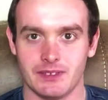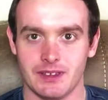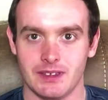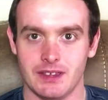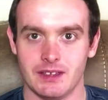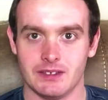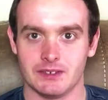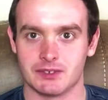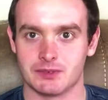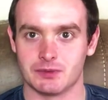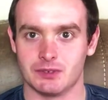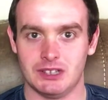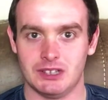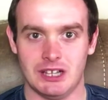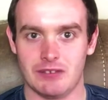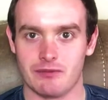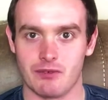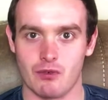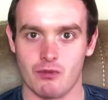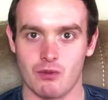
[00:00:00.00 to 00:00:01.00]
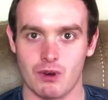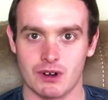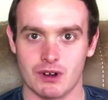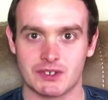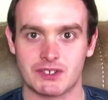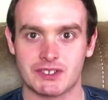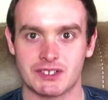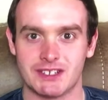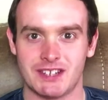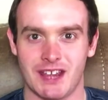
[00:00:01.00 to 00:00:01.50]
is
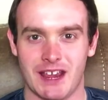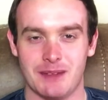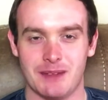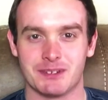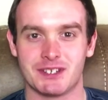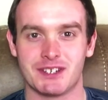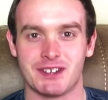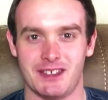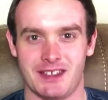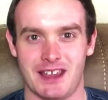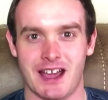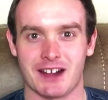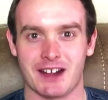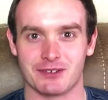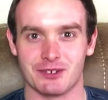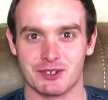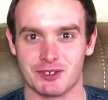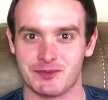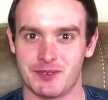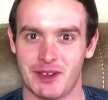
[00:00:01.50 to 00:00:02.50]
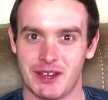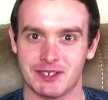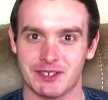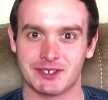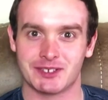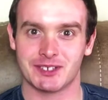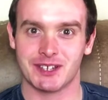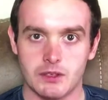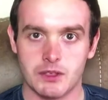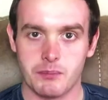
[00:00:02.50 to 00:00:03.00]
liverwurst taped to the actor's
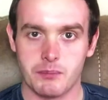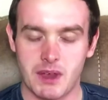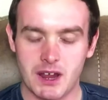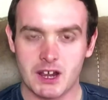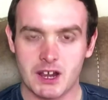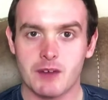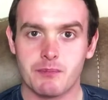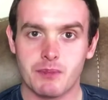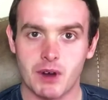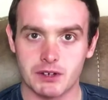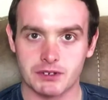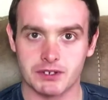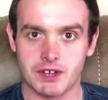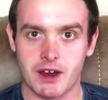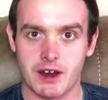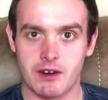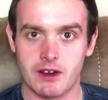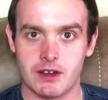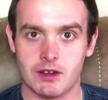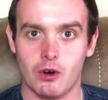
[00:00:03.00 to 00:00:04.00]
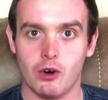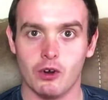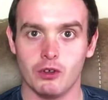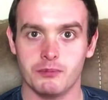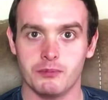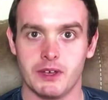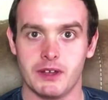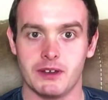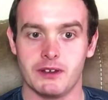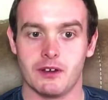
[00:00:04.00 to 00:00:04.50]
face. The makeup on Gary
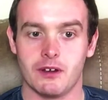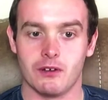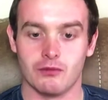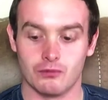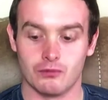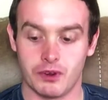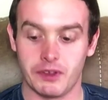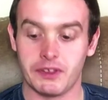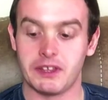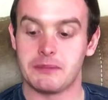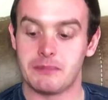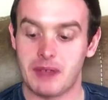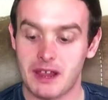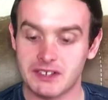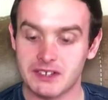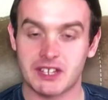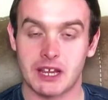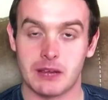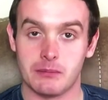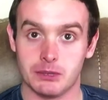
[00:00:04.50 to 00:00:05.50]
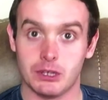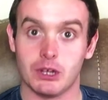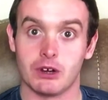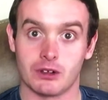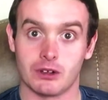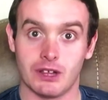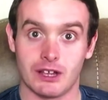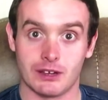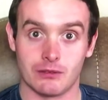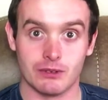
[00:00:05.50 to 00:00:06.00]
Oldman really makes him
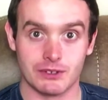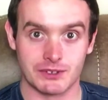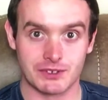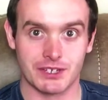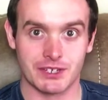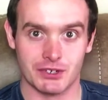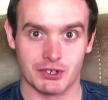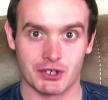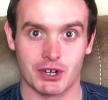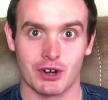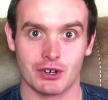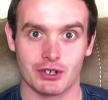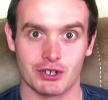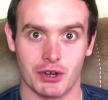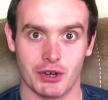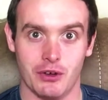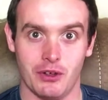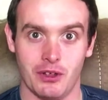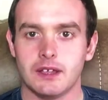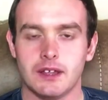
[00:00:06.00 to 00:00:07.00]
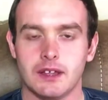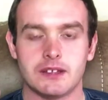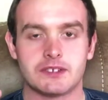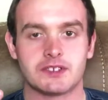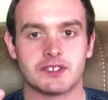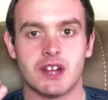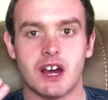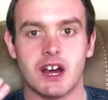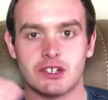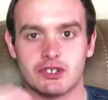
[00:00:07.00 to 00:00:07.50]
look like Winston Churchill. It's
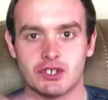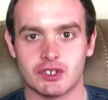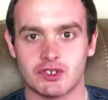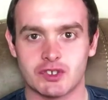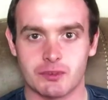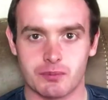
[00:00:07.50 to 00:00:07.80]
not just a